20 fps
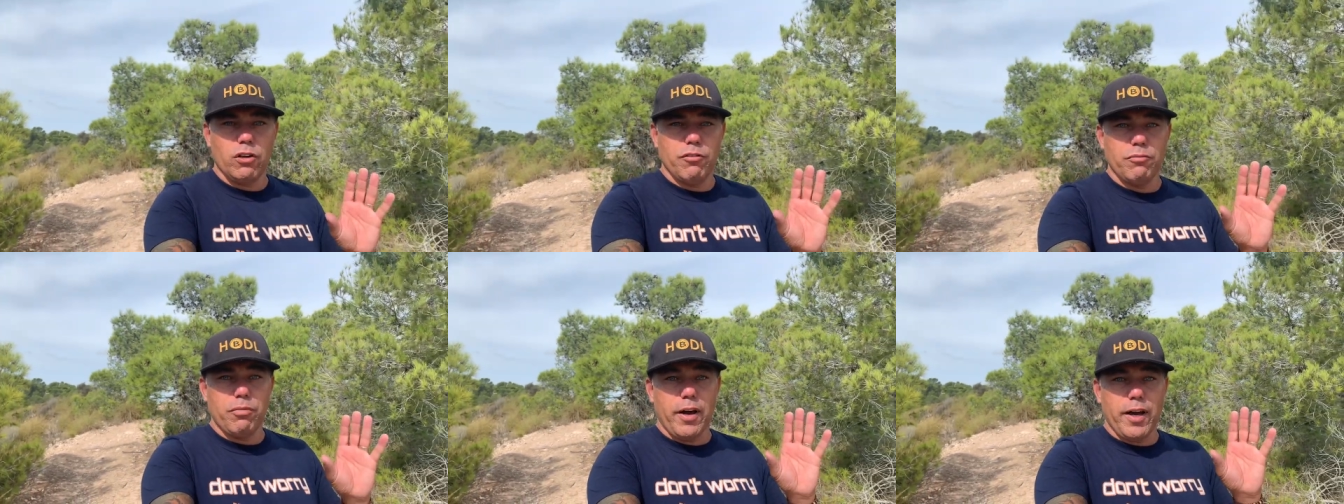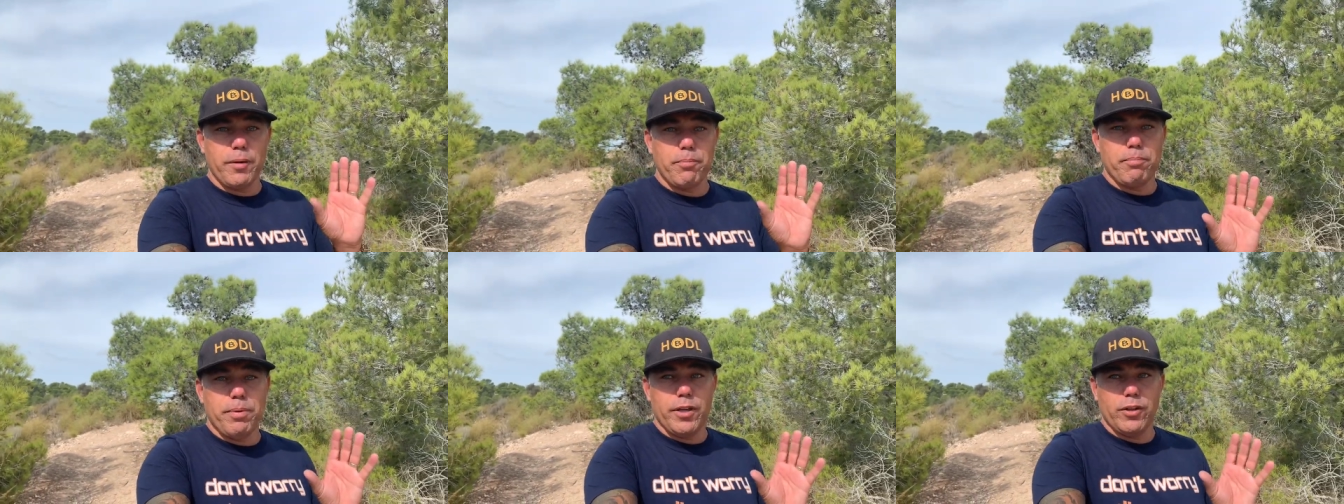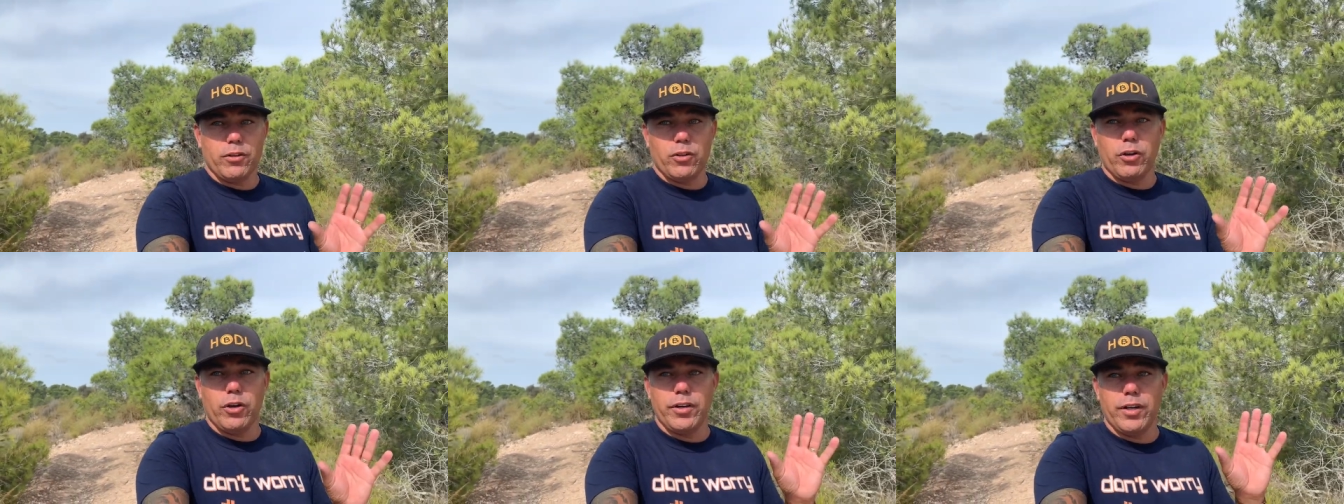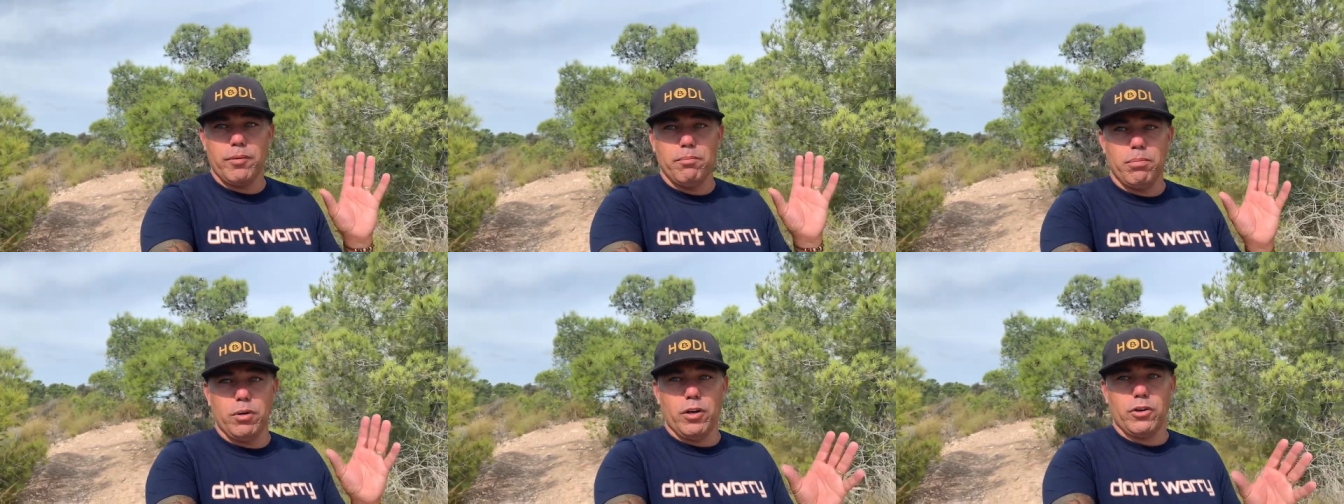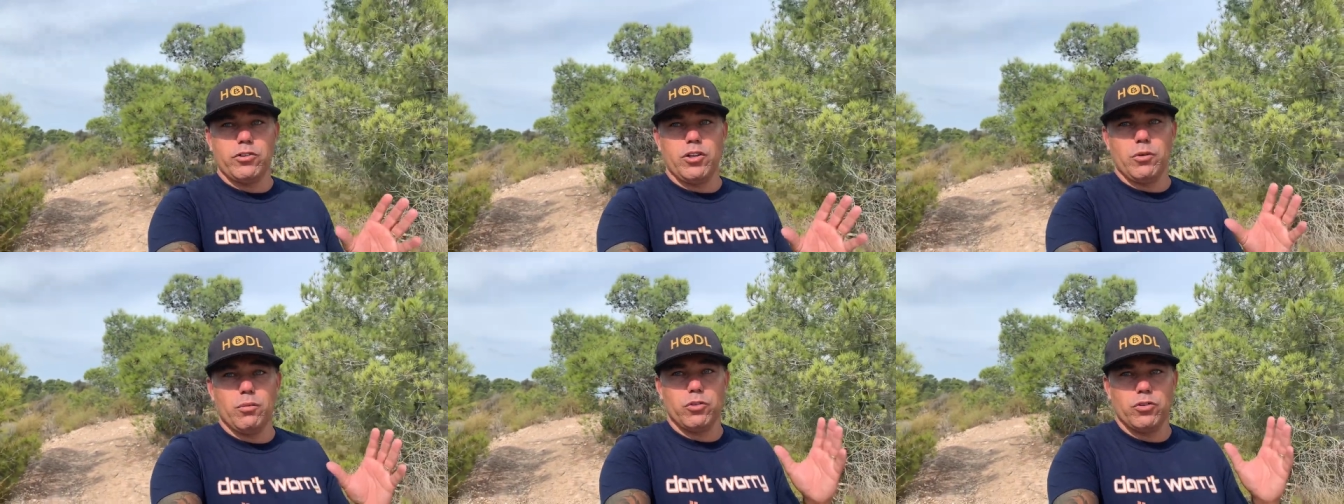of why Bitcoin and
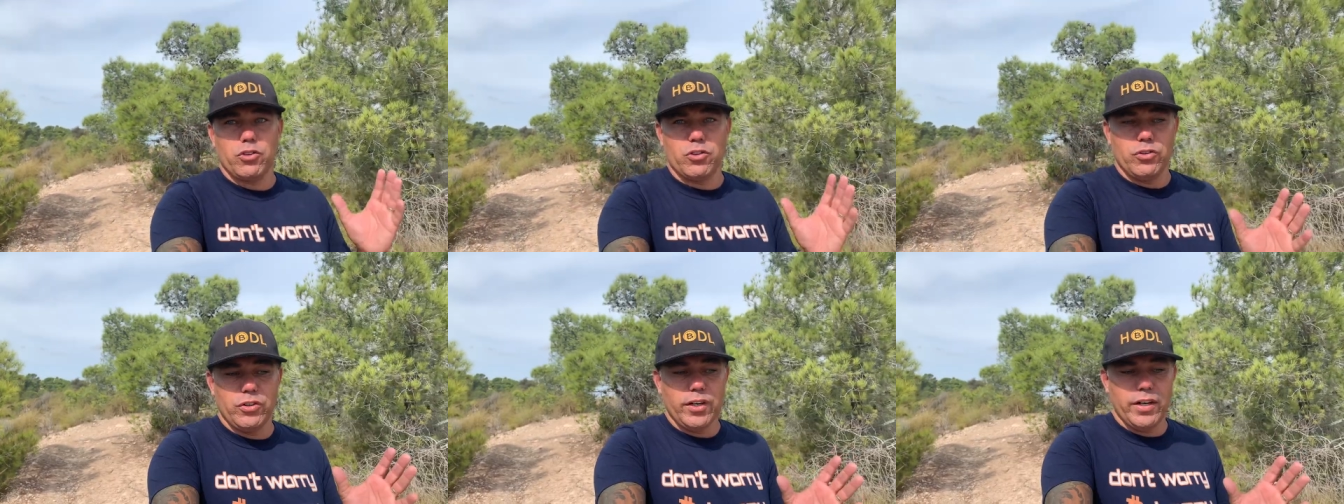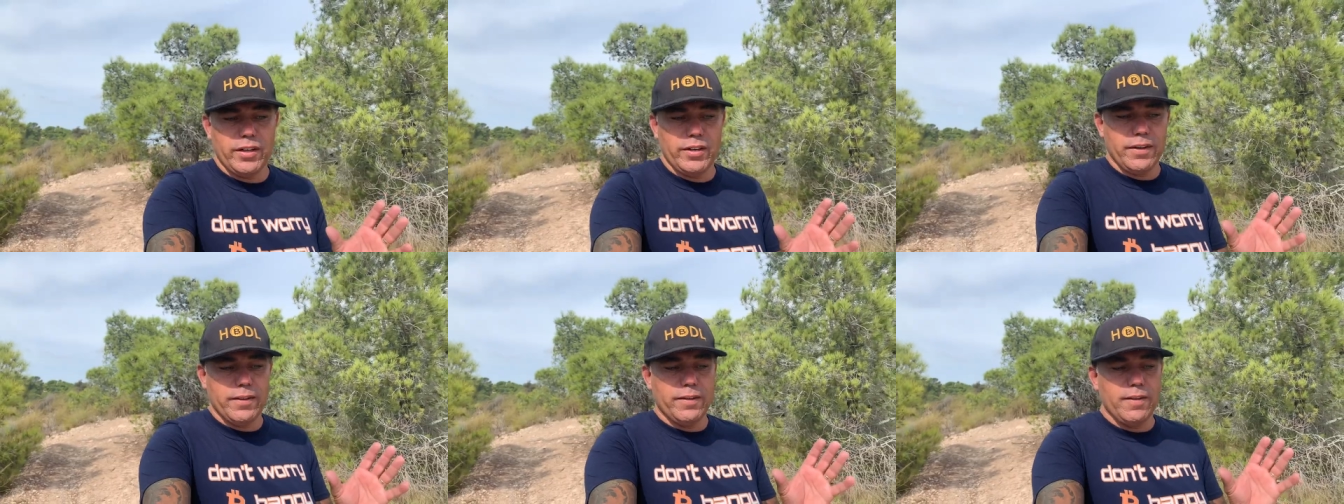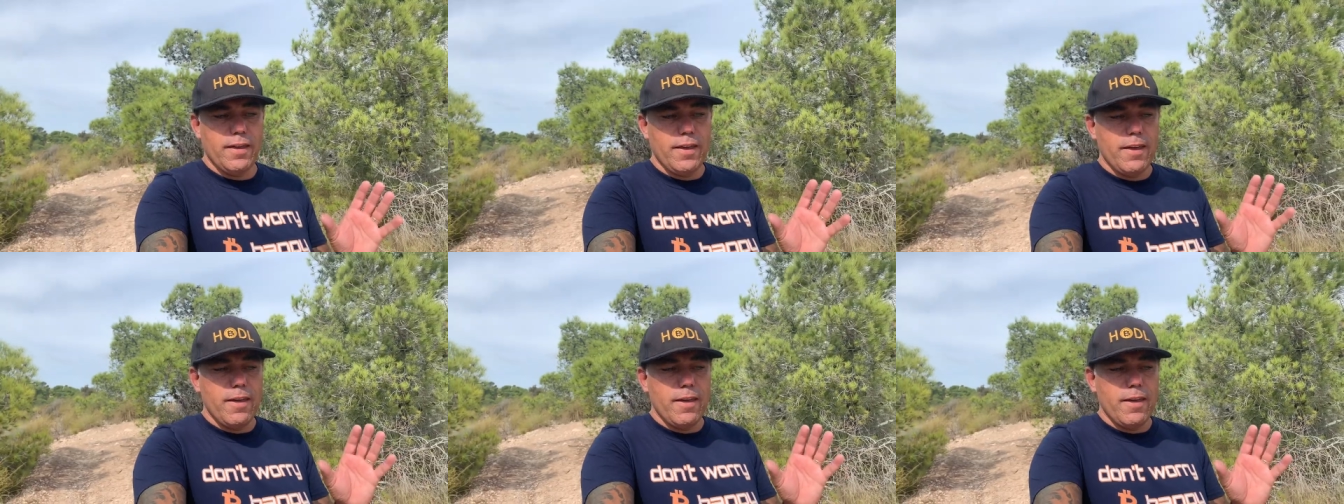blockchain was created,